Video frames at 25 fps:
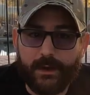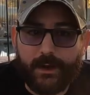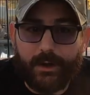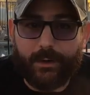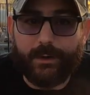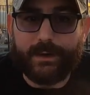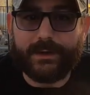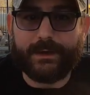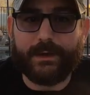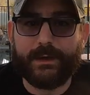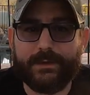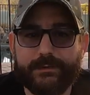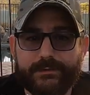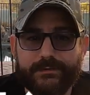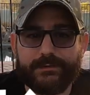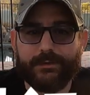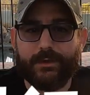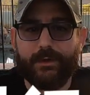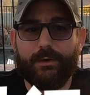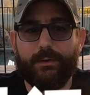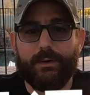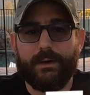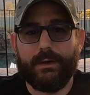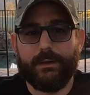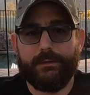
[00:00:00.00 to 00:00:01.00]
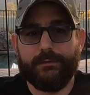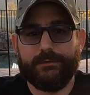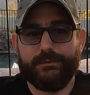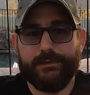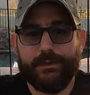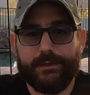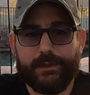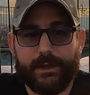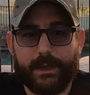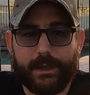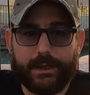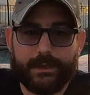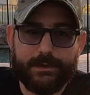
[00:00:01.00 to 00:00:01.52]
All right, guys, so uh, there's
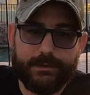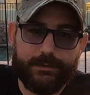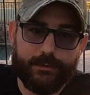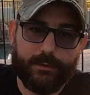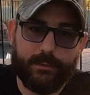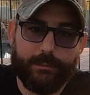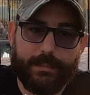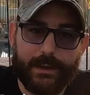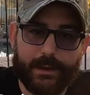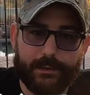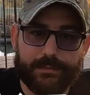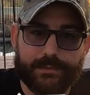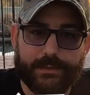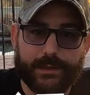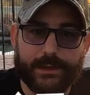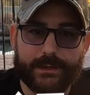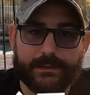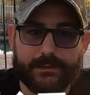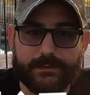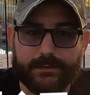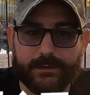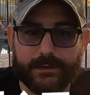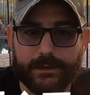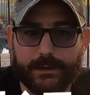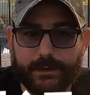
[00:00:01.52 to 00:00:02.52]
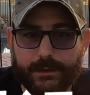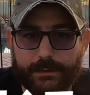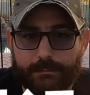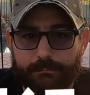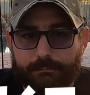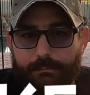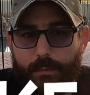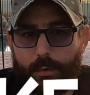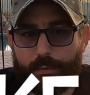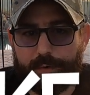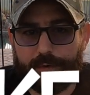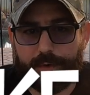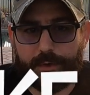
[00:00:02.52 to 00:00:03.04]
nothing I can do about that uh,
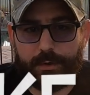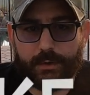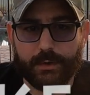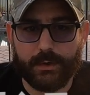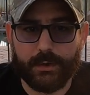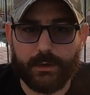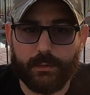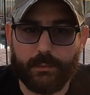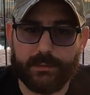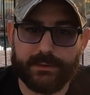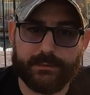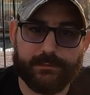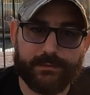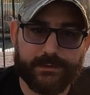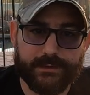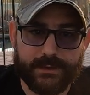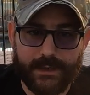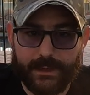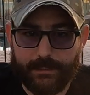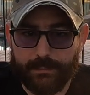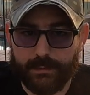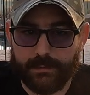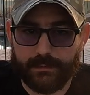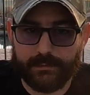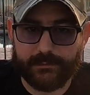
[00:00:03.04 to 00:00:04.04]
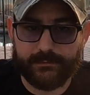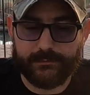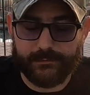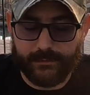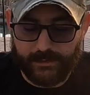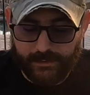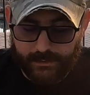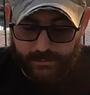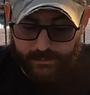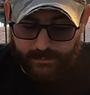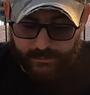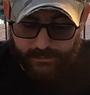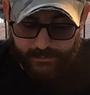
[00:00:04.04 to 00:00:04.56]
motor. Uh, one of the neighbors,
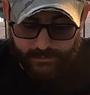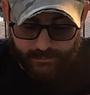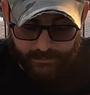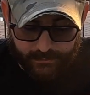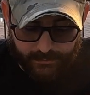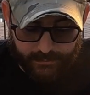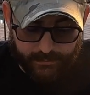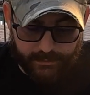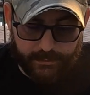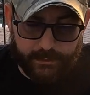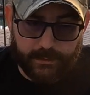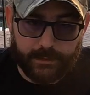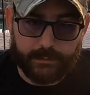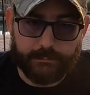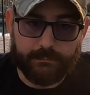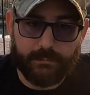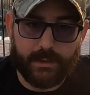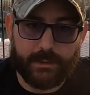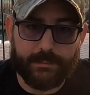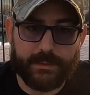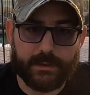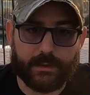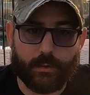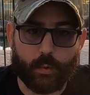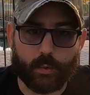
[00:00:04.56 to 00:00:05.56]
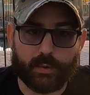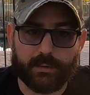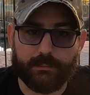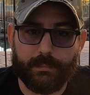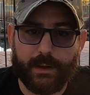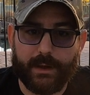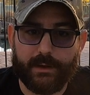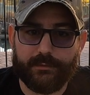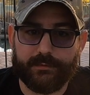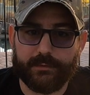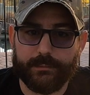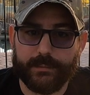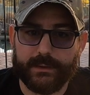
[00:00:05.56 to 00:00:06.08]
uh, maybe a quarter
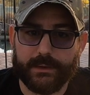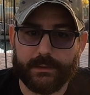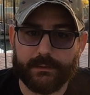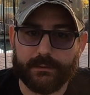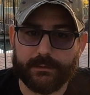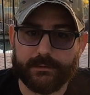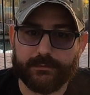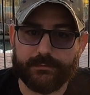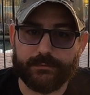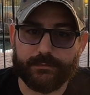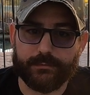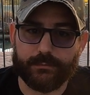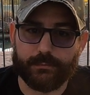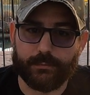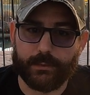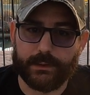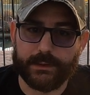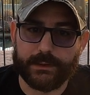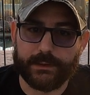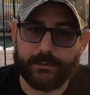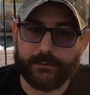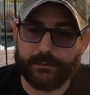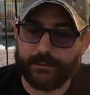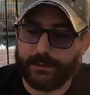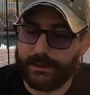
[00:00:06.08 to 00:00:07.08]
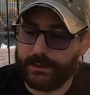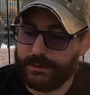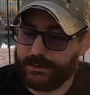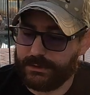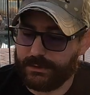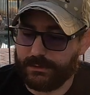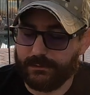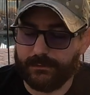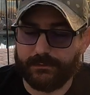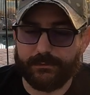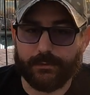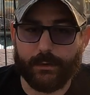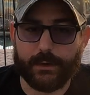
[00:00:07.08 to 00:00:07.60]
mile from here, is running their
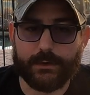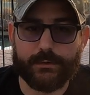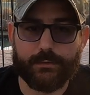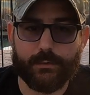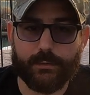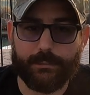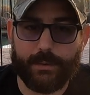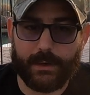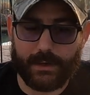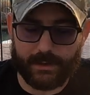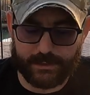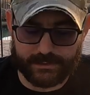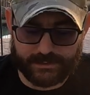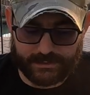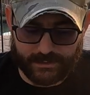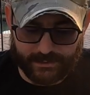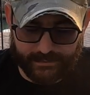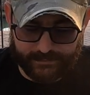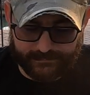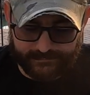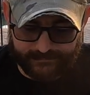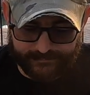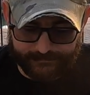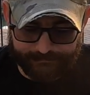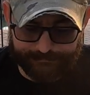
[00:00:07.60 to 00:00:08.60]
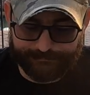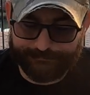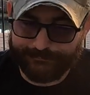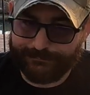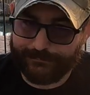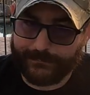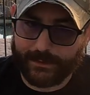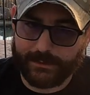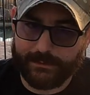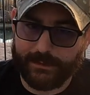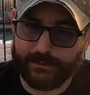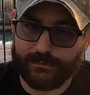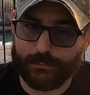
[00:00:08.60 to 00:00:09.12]
engine, so I do apologize.
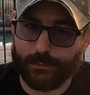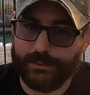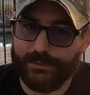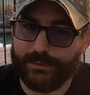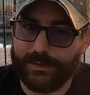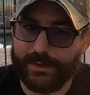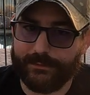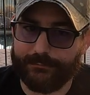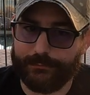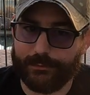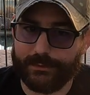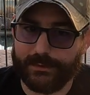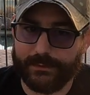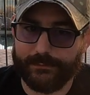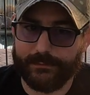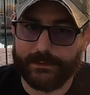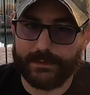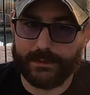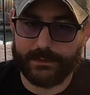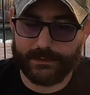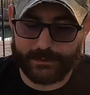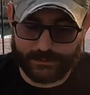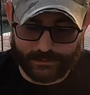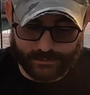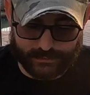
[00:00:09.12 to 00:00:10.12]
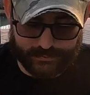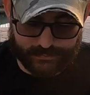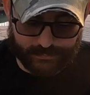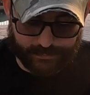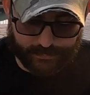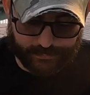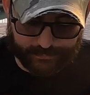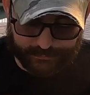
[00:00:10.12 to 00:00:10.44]
That's what you get for living in the country